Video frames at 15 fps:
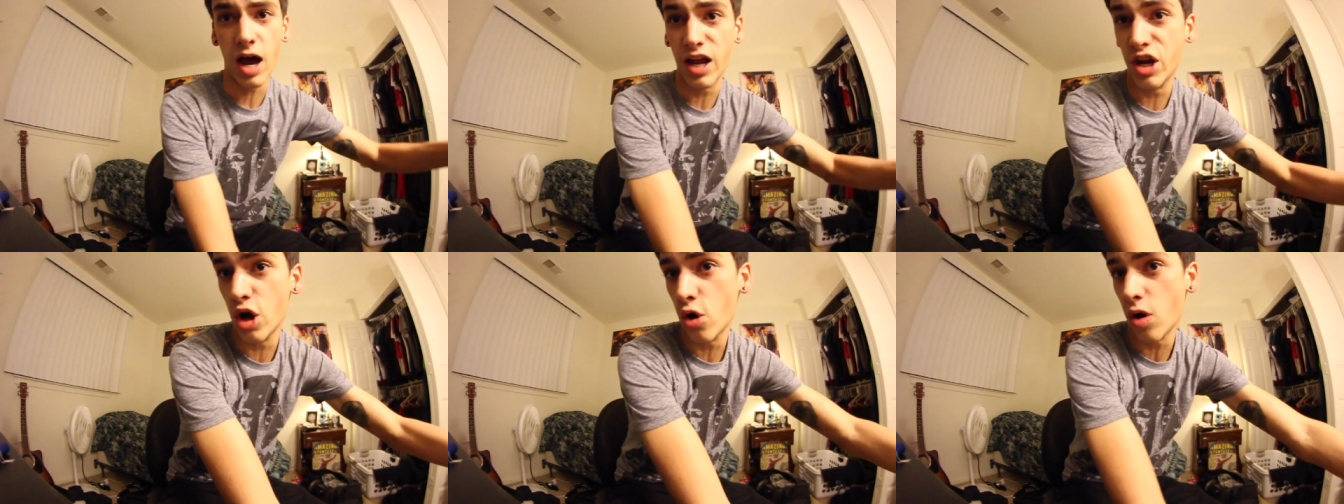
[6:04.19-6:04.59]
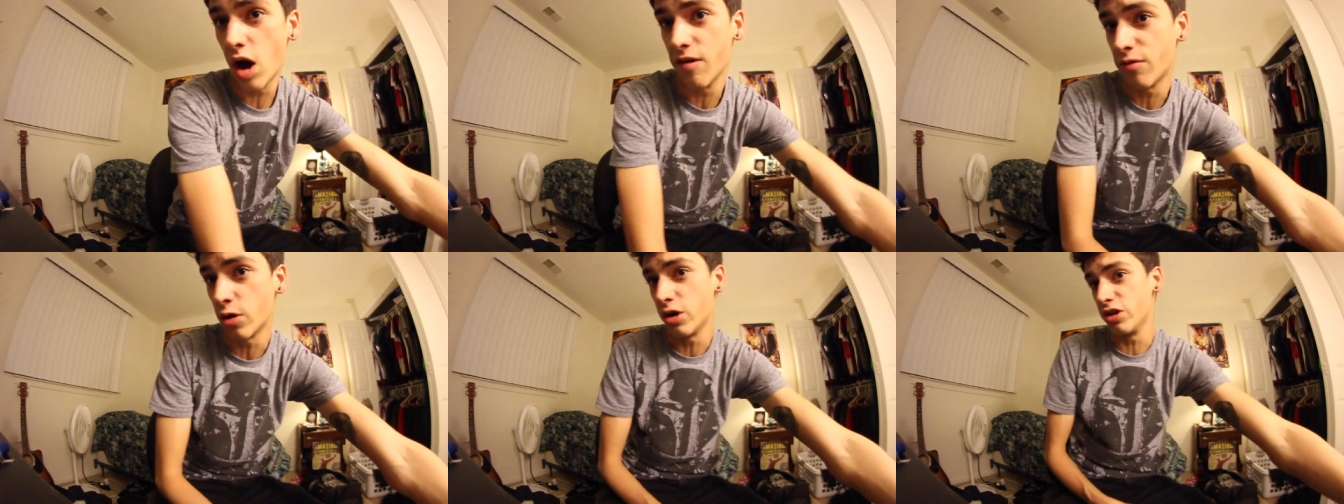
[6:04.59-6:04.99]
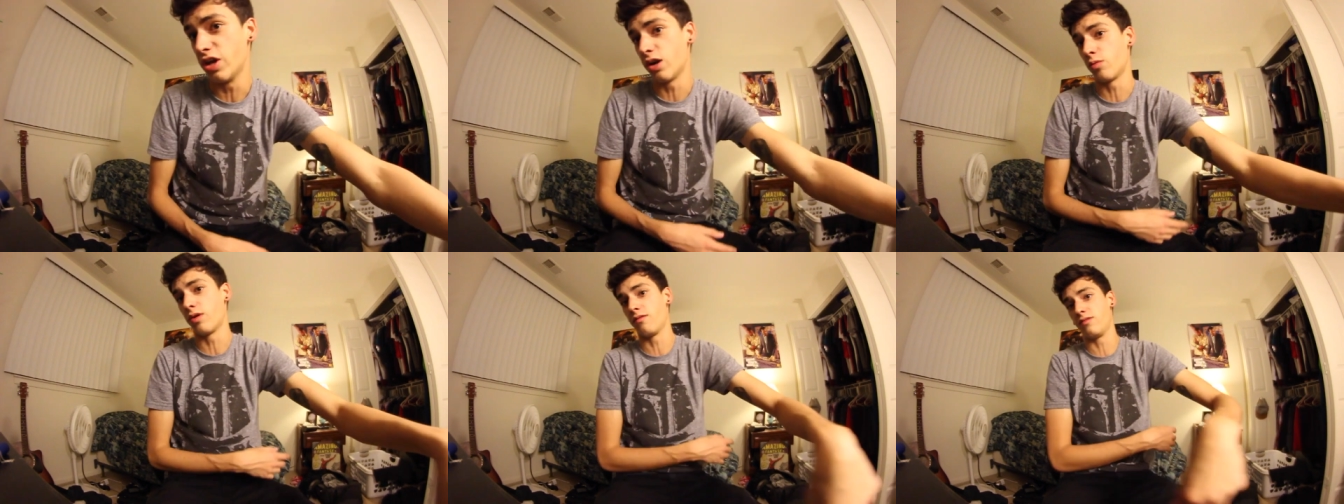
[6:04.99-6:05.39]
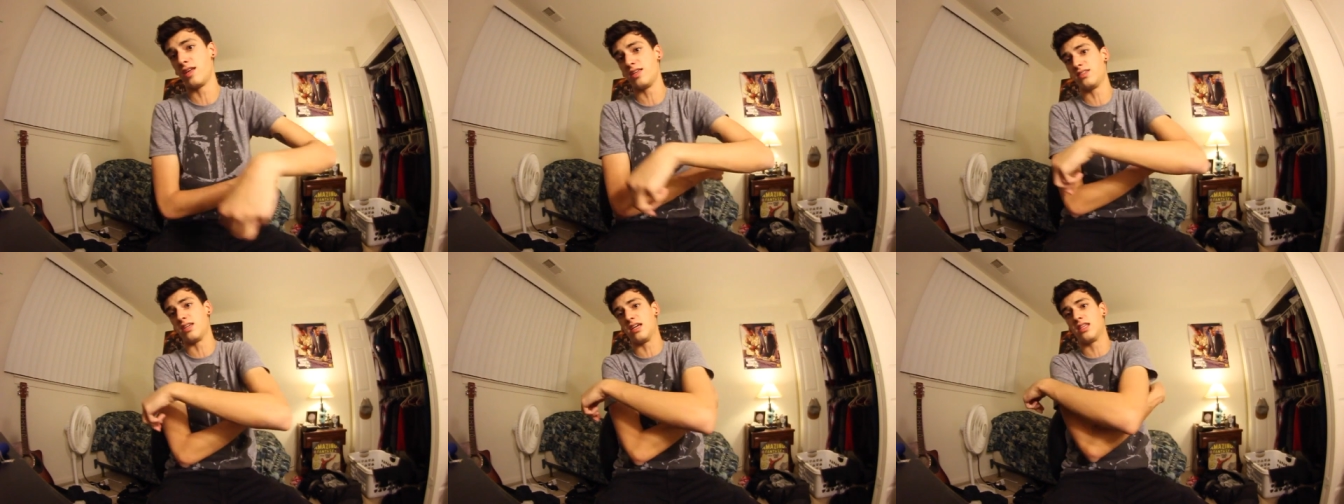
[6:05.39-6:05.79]
I know I've already done one of
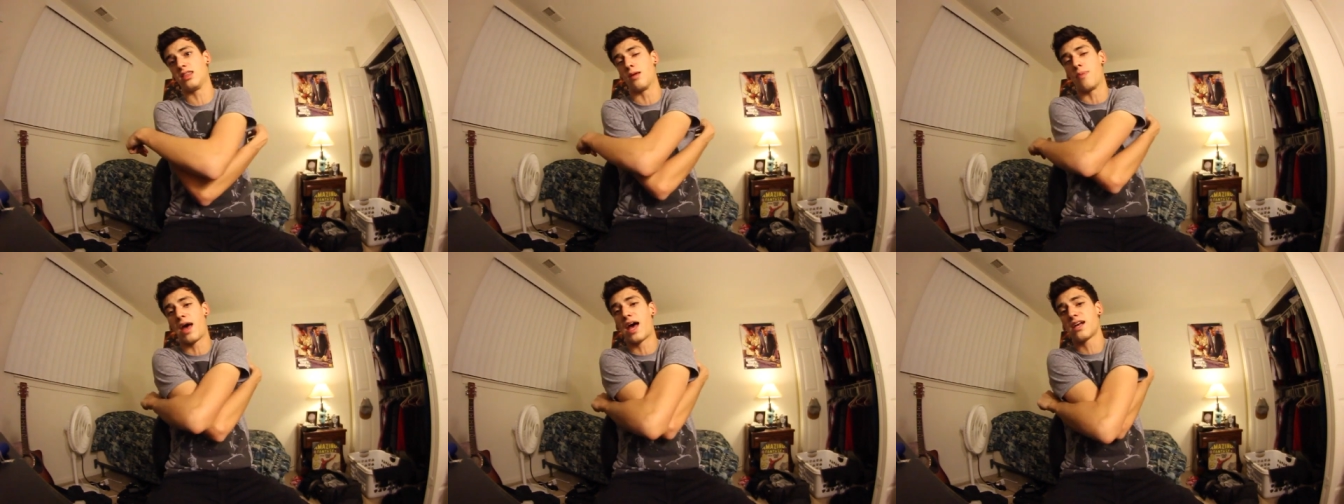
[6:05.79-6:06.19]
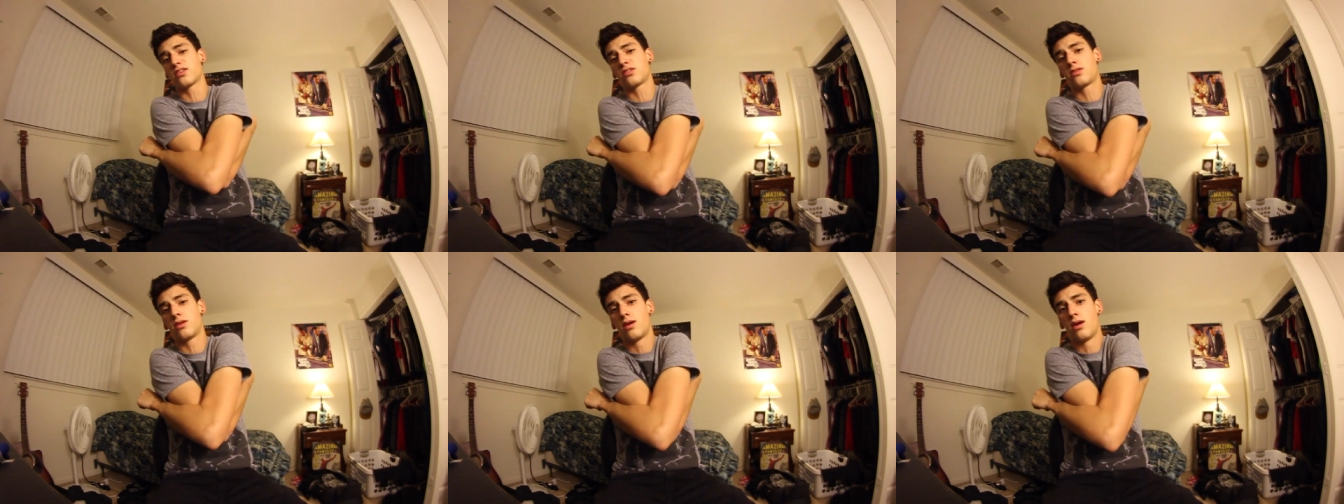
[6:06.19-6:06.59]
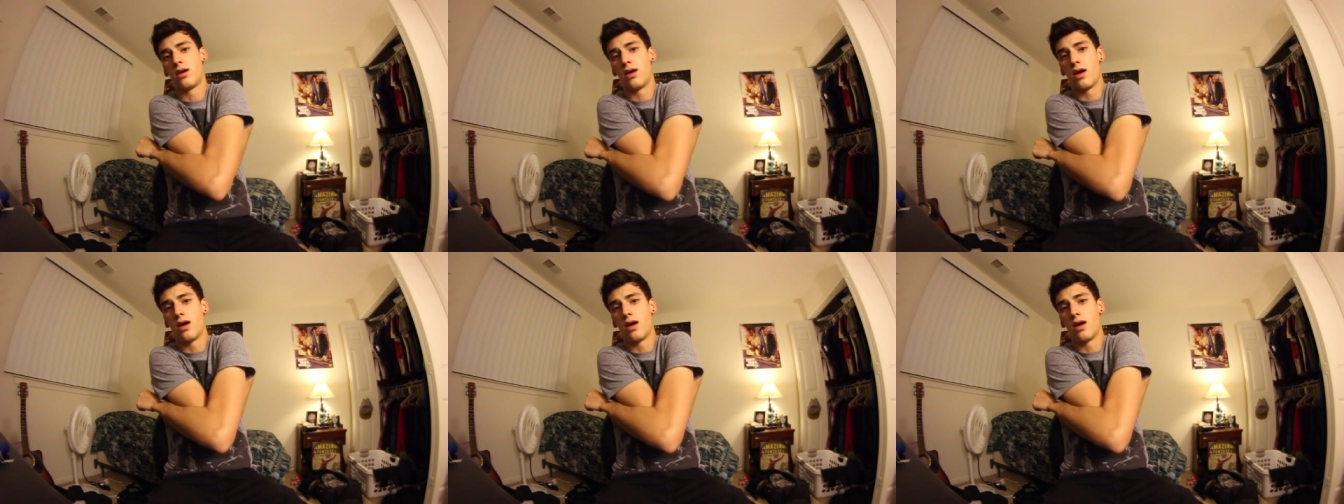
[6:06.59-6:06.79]
these in the past,